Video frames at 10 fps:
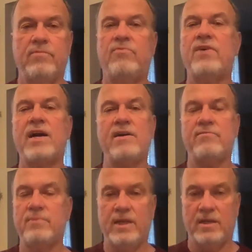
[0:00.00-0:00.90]
five
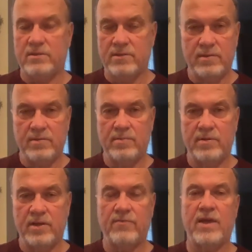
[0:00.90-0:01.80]
minutes,
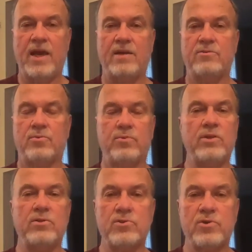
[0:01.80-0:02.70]
if that, to
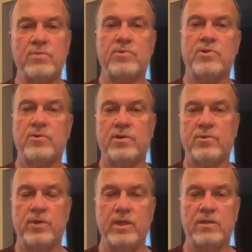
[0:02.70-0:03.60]
read the scripture and to
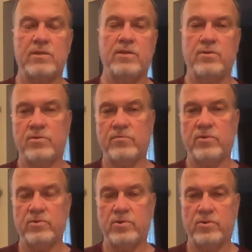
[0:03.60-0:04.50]
read his little
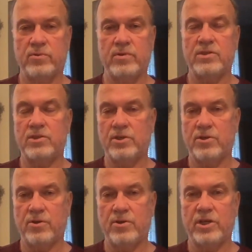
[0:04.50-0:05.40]
devotional that's
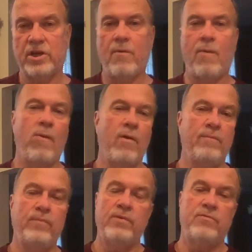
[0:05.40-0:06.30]
encouraging.
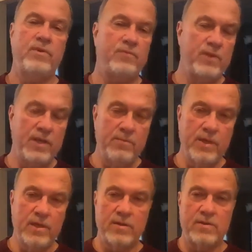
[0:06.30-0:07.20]
15
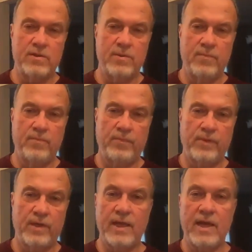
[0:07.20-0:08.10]
minutes
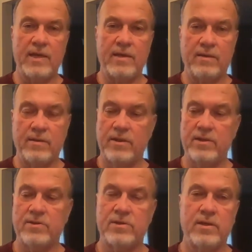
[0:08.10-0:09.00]
a day on
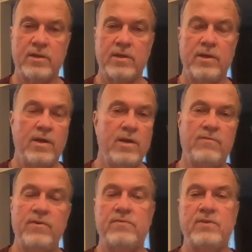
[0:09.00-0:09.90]
this,
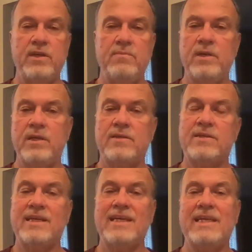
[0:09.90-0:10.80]
15 minutes
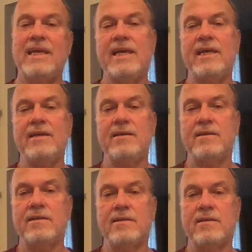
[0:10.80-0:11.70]
a day
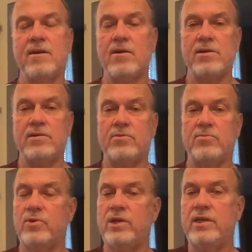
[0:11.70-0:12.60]
on
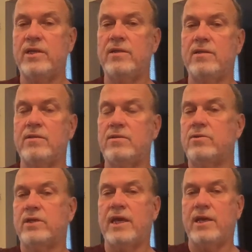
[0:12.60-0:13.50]
reading the
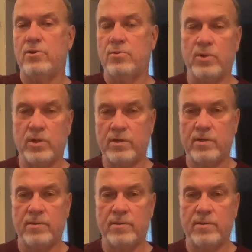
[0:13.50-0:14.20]
Lucado book.